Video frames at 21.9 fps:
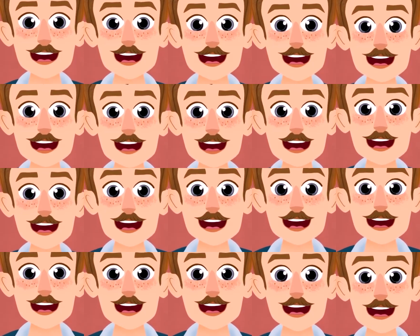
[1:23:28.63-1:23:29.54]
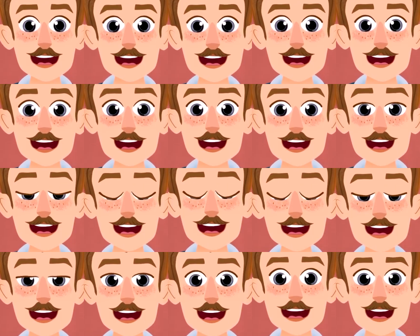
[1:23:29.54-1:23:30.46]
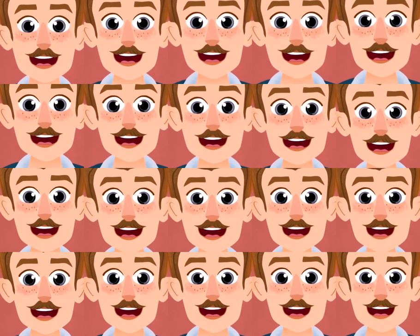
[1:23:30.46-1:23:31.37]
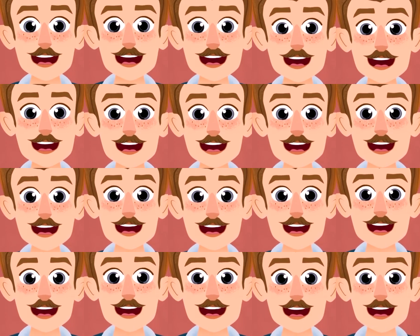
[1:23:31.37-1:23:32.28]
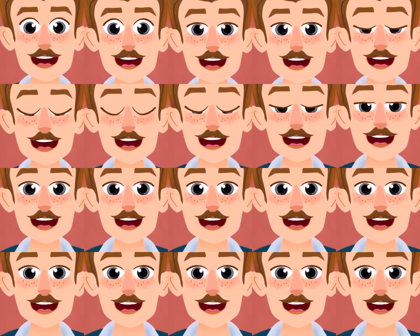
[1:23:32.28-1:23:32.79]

He had a way with father and could usually manipulate him to protect us a